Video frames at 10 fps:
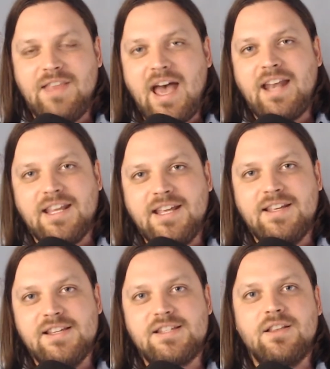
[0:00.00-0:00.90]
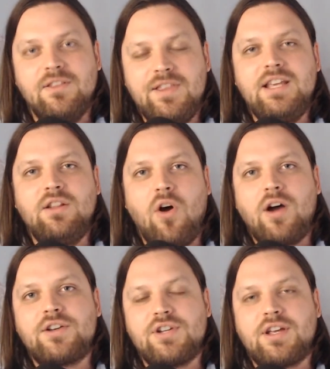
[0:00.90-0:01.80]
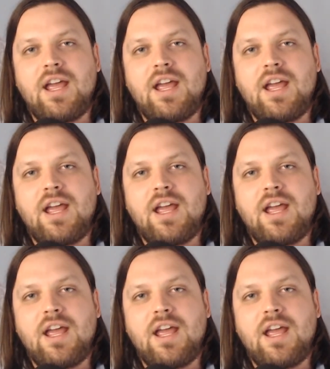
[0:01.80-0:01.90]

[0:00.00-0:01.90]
That is the logic